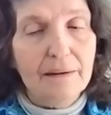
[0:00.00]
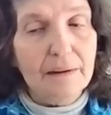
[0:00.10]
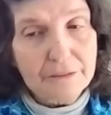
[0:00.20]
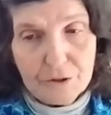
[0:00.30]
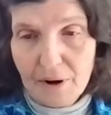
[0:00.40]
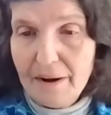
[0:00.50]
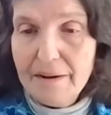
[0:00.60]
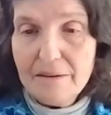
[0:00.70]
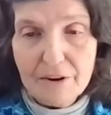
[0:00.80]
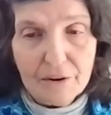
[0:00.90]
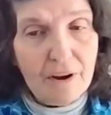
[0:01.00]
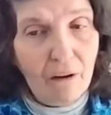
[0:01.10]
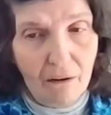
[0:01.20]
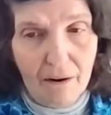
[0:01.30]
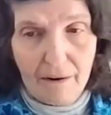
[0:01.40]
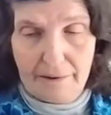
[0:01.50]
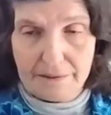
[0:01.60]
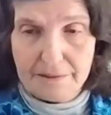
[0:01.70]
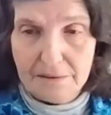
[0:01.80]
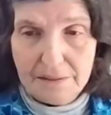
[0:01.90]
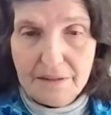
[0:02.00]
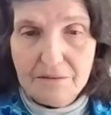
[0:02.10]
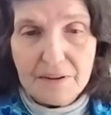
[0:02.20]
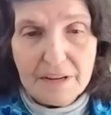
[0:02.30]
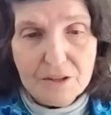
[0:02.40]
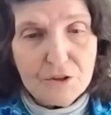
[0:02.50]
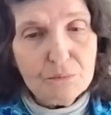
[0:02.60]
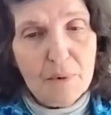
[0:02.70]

and trying very hard to live each of